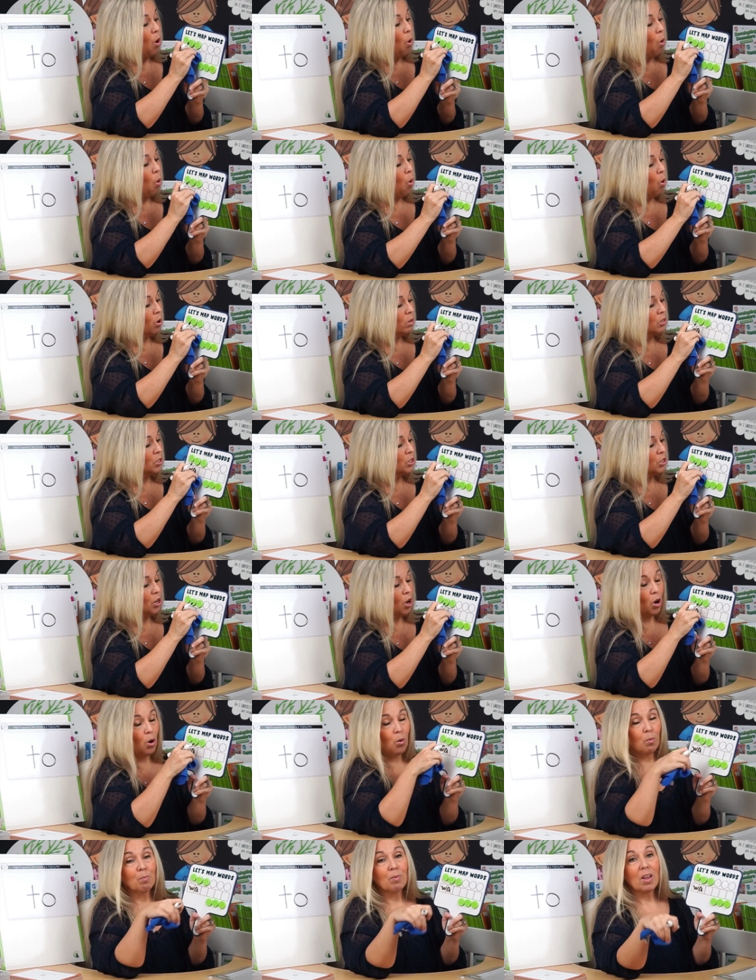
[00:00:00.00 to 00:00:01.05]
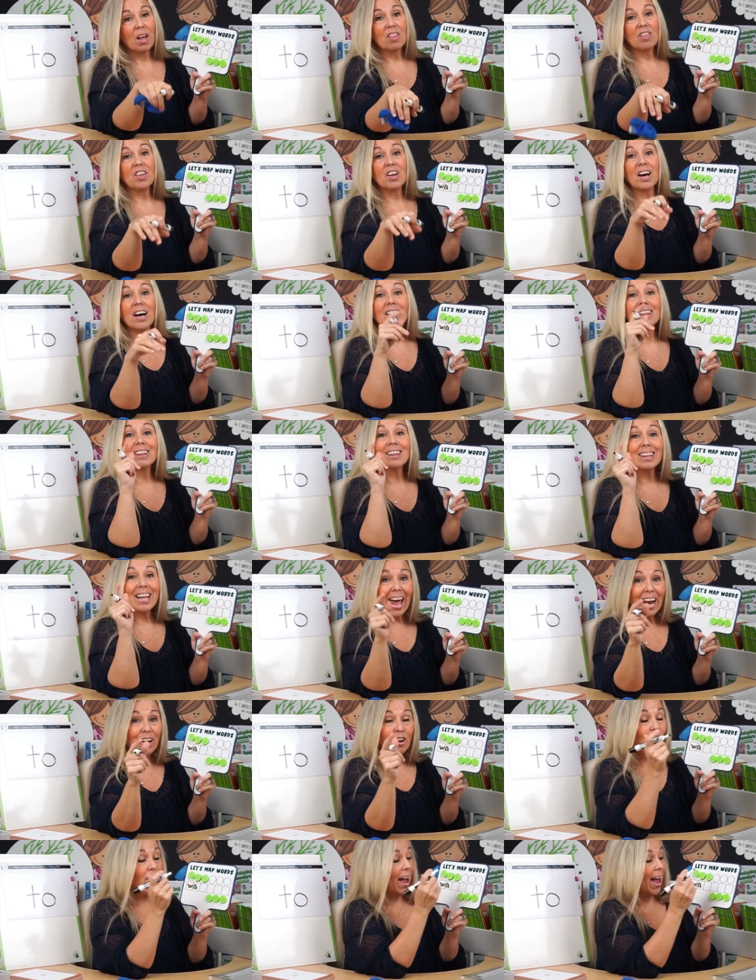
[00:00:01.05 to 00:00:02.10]
Also, the
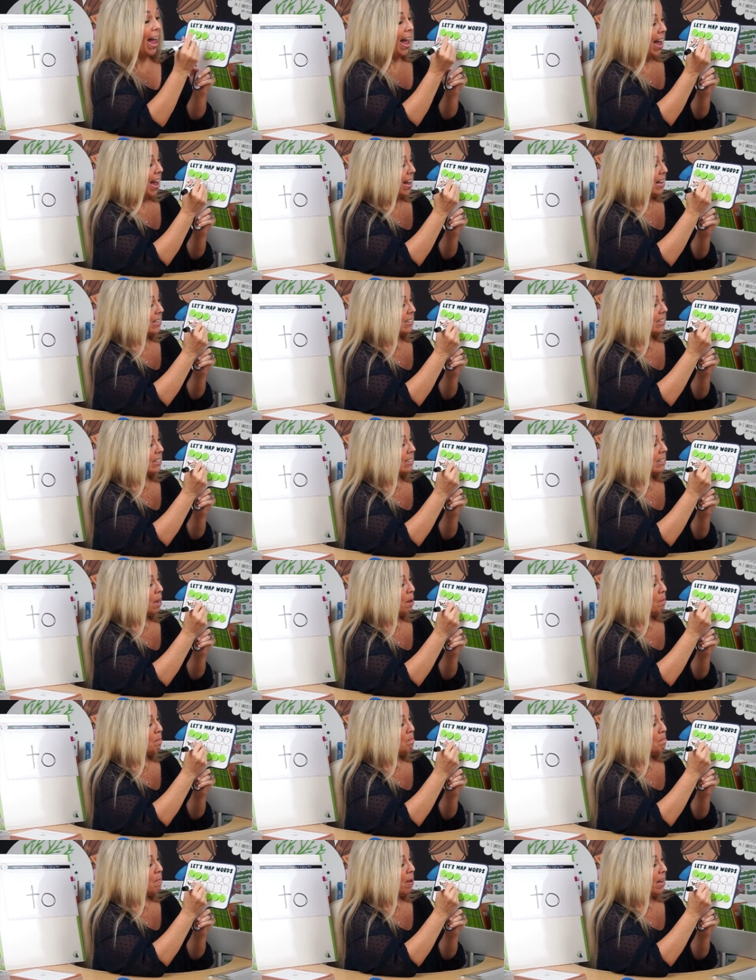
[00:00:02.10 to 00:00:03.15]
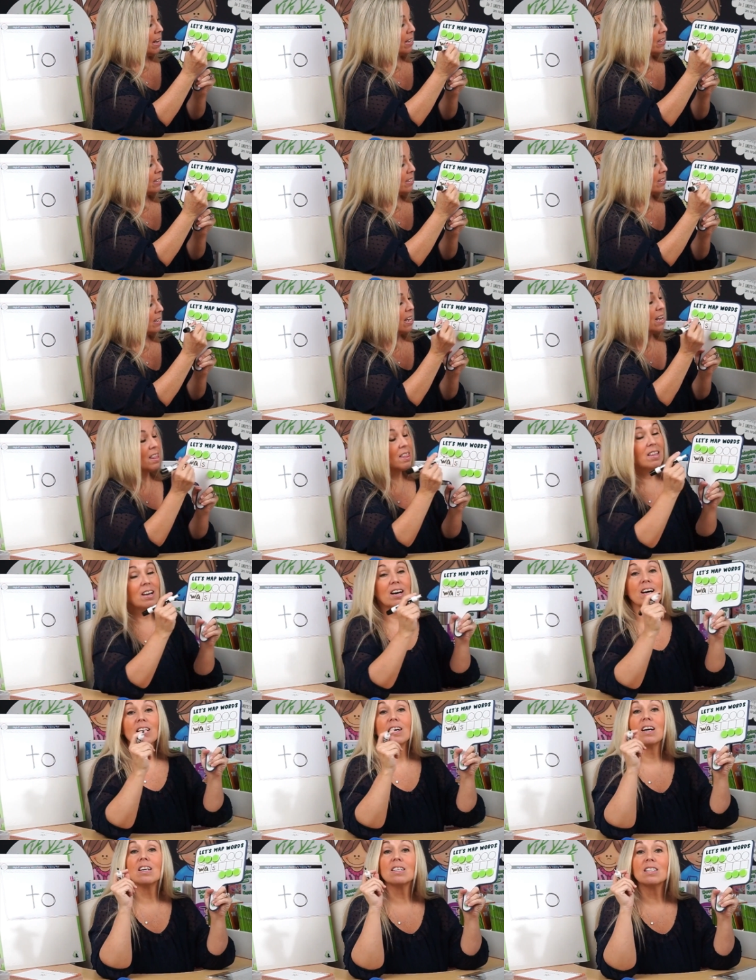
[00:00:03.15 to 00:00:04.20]
letter S makes
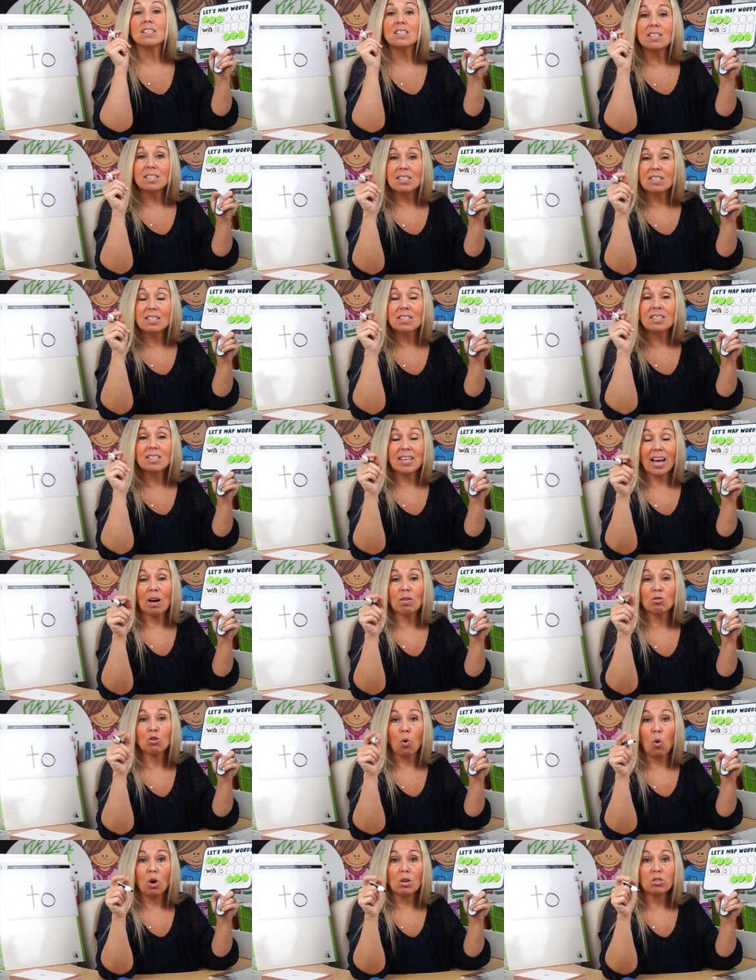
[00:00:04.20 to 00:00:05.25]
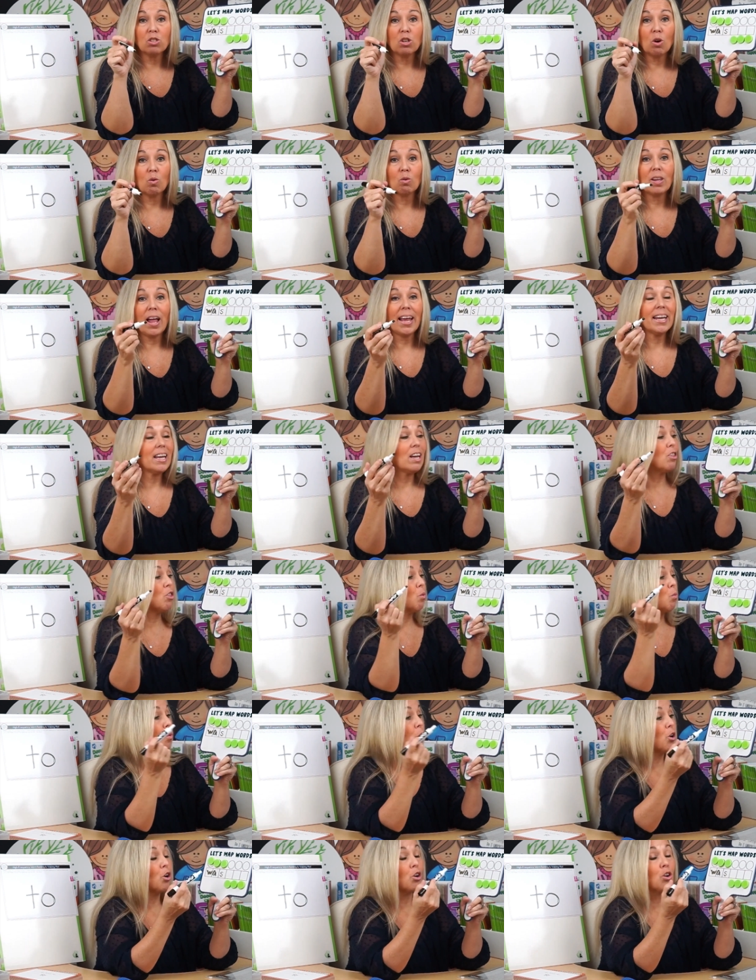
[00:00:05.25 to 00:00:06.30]
the Z sound also, like the
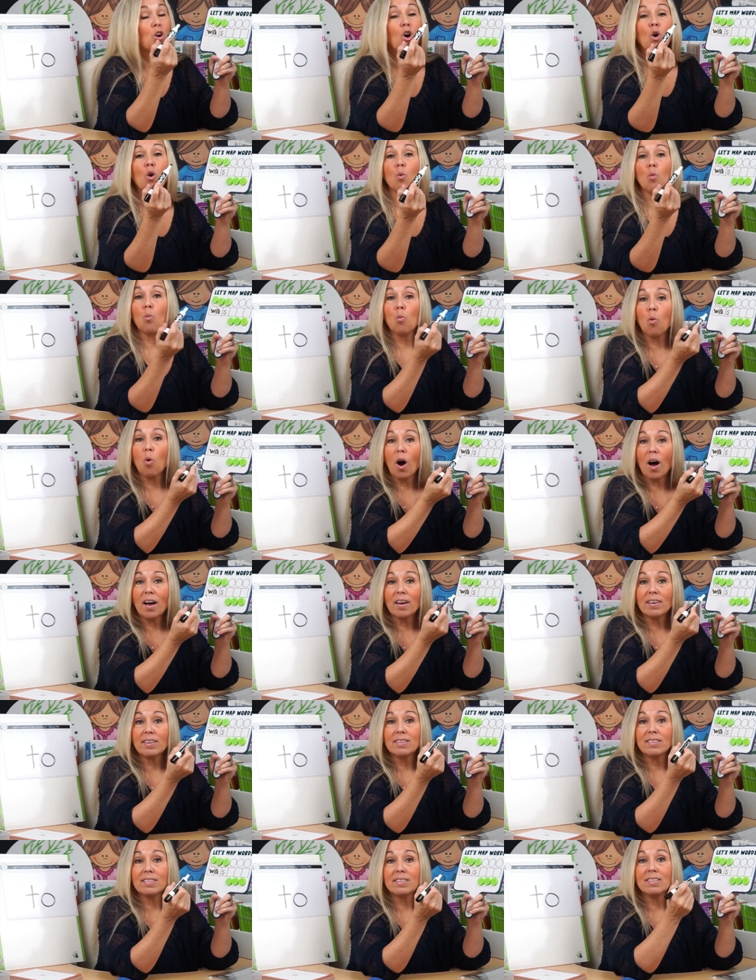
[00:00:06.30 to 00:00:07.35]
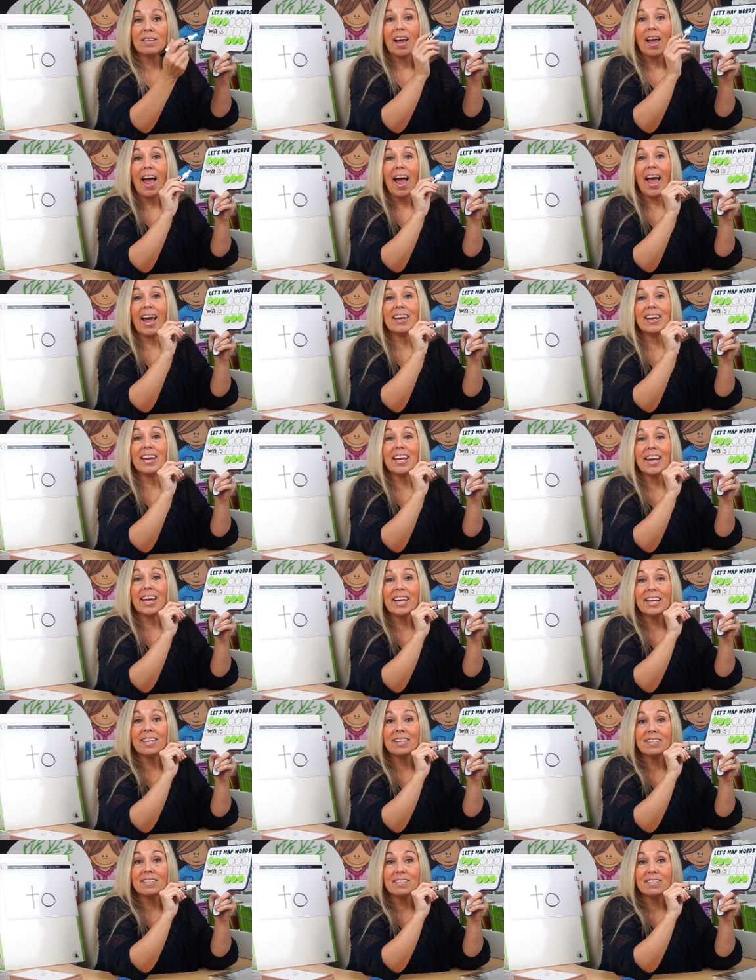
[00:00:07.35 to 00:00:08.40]
word was and
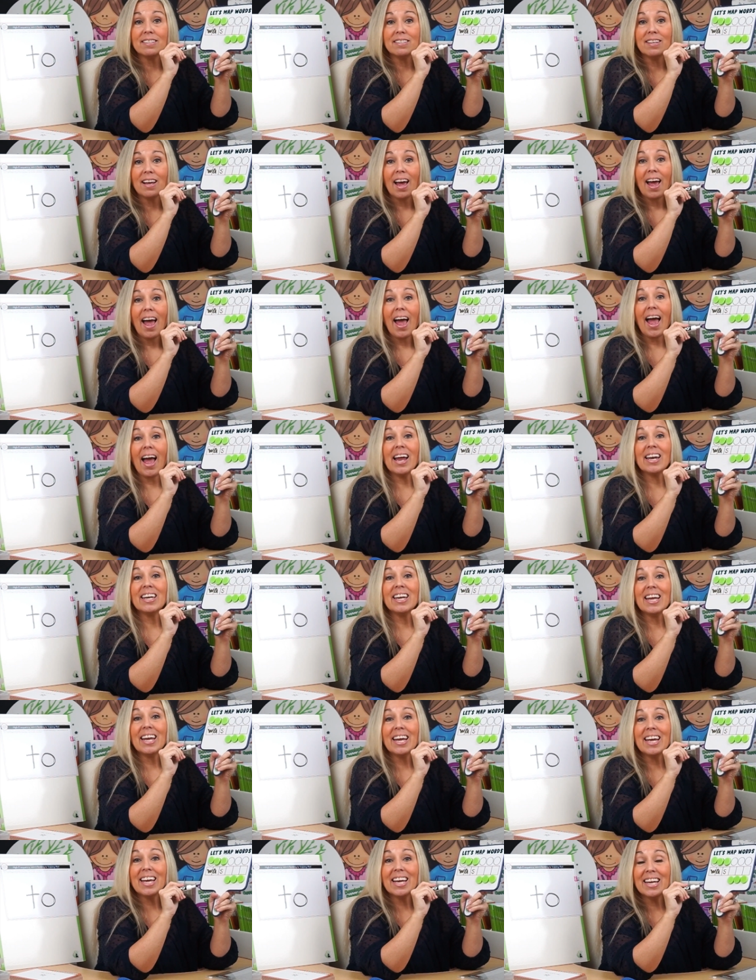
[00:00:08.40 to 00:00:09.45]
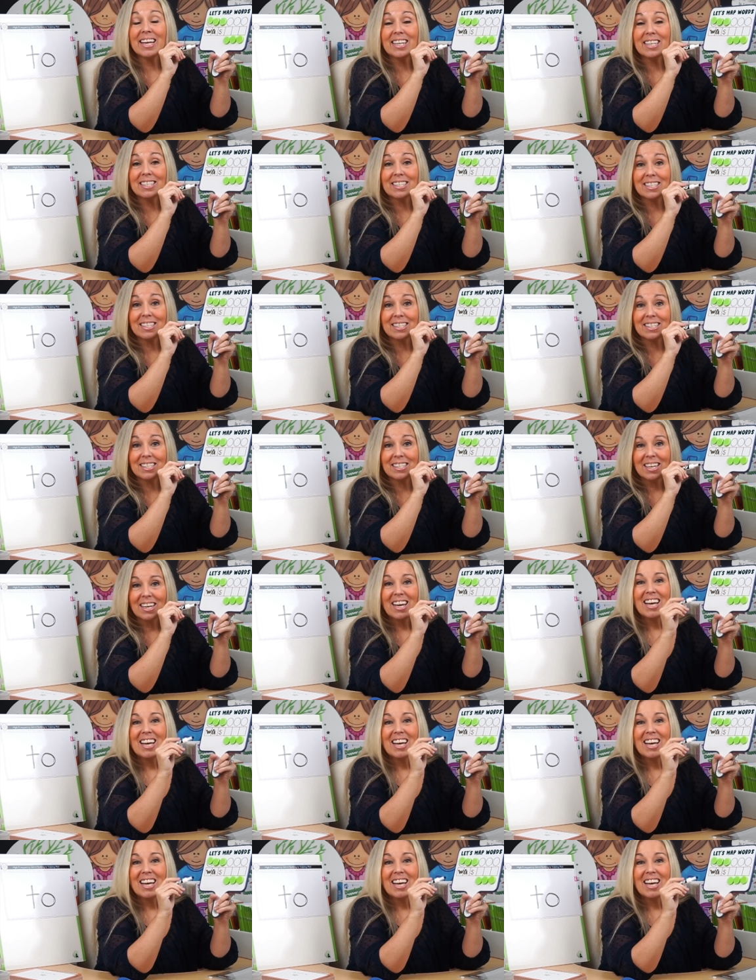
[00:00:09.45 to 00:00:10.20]
is and his.